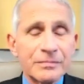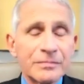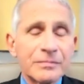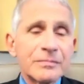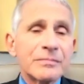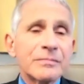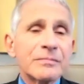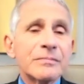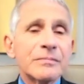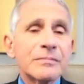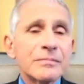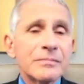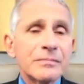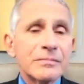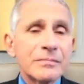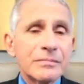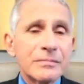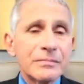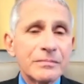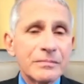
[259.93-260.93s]

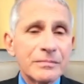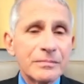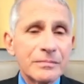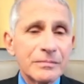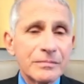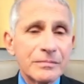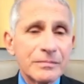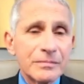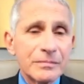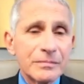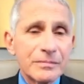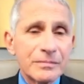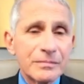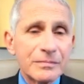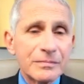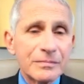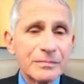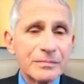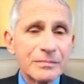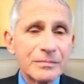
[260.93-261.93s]

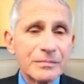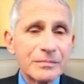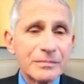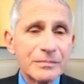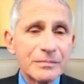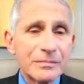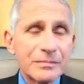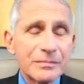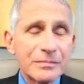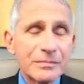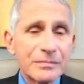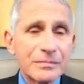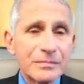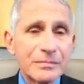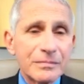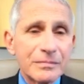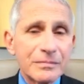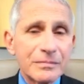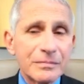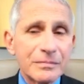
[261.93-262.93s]
The person shown says nothing.